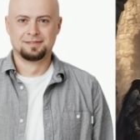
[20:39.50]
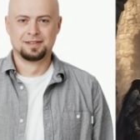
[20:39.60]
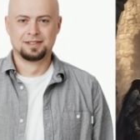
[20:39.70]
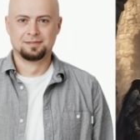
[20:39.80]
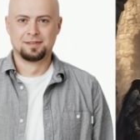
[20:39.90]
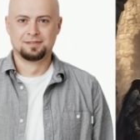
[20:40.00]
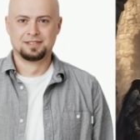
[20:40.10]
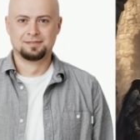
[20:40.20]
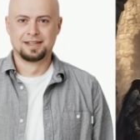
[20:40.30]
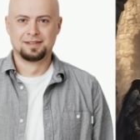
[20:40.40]
The
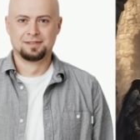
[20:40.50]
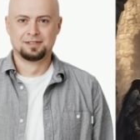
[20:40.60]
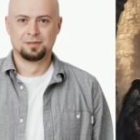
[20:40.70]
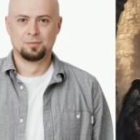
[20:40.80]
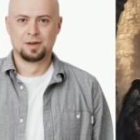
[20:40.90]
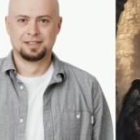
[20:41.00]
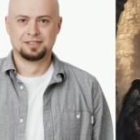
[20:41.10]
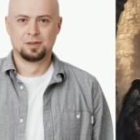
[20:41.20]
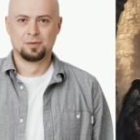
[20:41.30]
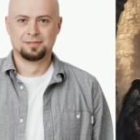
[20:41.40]
spirits of Elendor
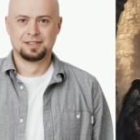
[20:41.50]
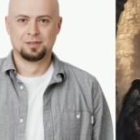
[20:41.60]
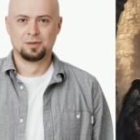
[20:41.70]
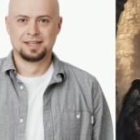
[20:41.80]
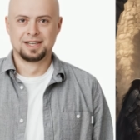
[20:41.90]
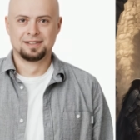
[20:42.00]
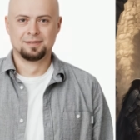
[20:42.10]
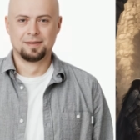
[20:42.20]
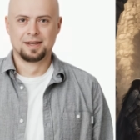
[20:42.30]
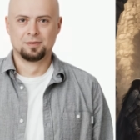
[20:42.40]
watch over you, and
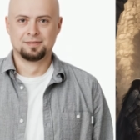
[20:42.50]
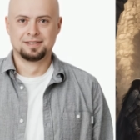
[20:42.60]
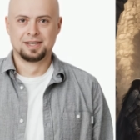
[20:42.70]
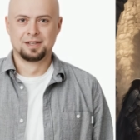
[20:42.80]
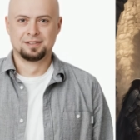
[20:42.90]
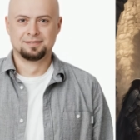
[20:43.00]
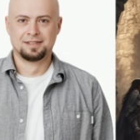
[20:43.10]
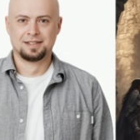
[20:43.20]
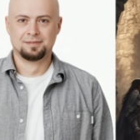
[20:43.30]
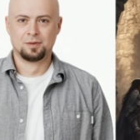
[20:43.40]
the power of the
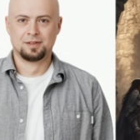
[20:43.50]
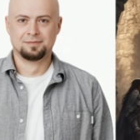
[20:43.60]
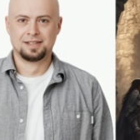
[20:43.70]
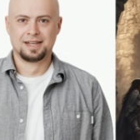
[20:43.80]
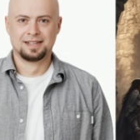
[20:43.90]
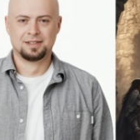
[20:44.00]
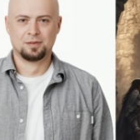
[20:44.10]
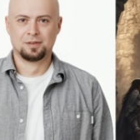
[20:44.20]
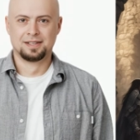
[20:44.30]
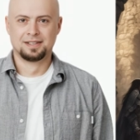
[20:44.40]
artifact will guide
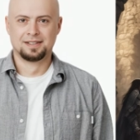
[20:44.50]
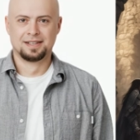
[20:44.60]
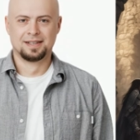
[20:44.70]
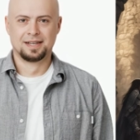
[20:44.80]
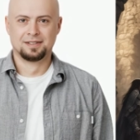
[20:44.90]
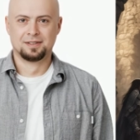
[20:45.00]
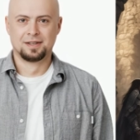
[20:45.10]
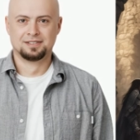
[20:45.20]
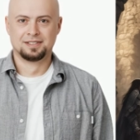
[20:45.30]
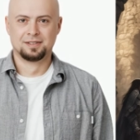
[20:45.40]
you.
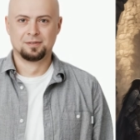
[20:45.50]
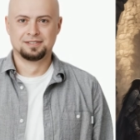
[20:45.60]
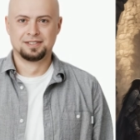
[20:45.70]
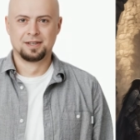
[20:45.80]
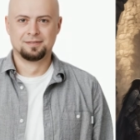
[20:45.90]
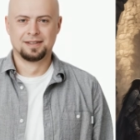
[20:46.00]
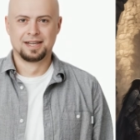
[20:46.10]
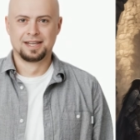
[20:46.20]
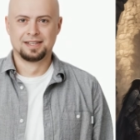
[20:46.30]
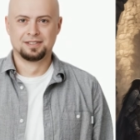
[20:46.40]
Trust in yourself,
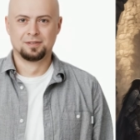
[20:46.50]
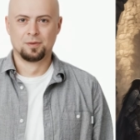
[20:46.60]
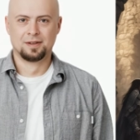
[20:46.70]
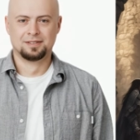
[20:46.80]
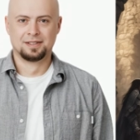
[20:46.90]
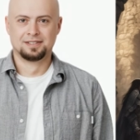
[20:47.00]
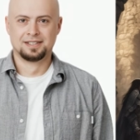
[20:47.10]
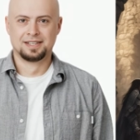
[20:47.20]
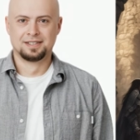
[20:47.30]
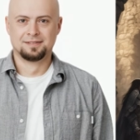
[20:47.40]
and you will
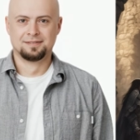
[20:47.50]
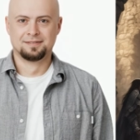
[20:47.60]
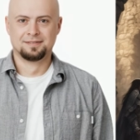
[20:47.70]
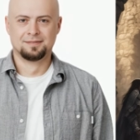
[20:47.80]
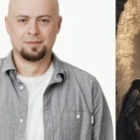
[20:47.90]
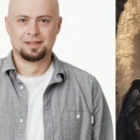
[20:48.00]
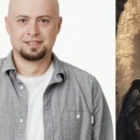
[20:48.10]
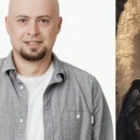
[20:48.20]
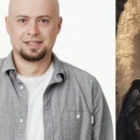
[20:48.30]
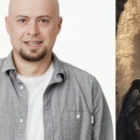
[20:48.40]
succeed. With
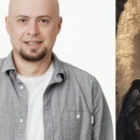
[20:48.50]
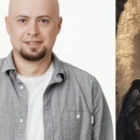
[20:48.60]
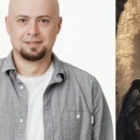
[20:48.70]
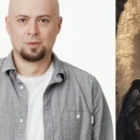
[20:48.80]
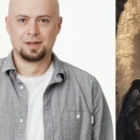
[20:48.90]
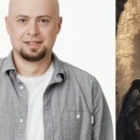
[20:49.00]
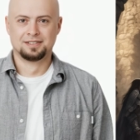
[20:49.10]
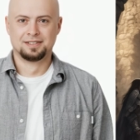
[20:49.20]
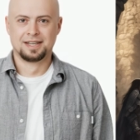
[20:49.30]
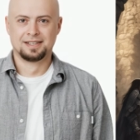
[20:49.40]
Celine's
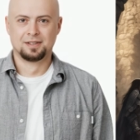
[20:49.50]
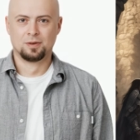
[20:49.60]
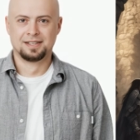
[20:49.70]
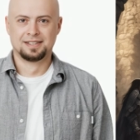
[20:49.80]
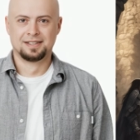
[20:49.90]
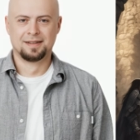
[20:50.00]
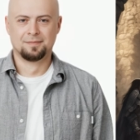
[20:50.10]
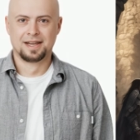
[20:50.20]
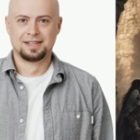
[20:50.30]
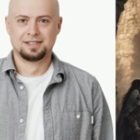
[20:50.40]
words echoing in their
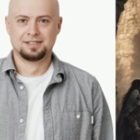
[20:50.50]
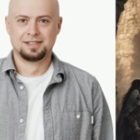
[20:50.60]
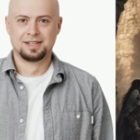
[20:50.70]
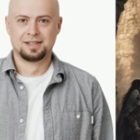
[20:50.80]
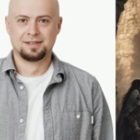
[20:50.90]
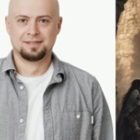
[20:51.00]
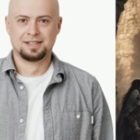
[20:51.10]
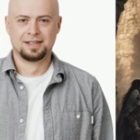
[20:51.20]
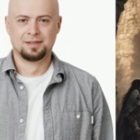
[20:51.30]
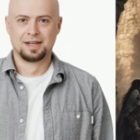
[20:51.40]
minds,
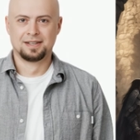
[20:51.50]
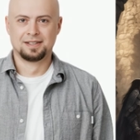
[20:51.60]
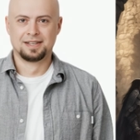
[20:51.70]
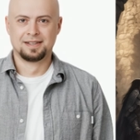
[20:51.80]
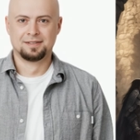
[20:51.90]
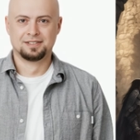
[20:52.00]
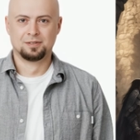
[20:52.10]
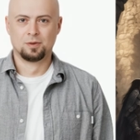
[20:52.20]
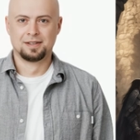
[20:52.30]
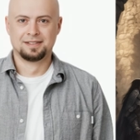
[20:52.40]
Lyra,
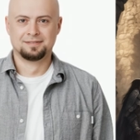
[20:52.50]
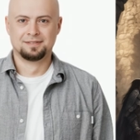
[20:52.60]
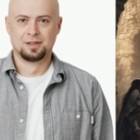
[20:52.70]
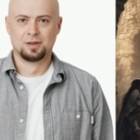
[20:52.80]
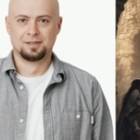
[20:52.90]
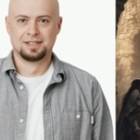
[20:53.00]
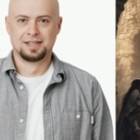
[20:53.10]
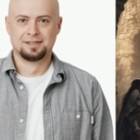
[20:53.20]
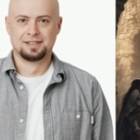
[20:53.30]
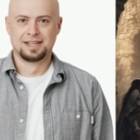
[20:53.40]
Elendor and Thorn
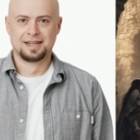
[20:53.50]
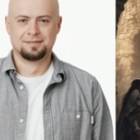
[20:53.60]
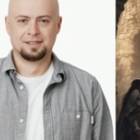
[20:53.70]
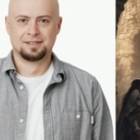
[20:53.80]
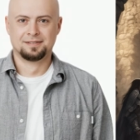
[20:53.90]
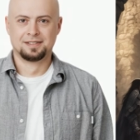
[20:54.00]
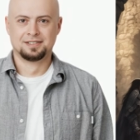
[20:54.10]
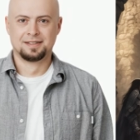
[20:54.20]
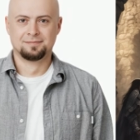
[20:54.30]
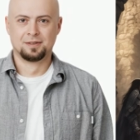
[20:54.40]
left the
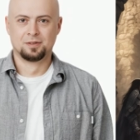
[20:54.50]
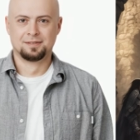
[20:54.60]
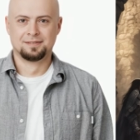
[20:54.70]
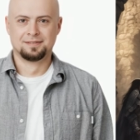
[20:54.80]
temple,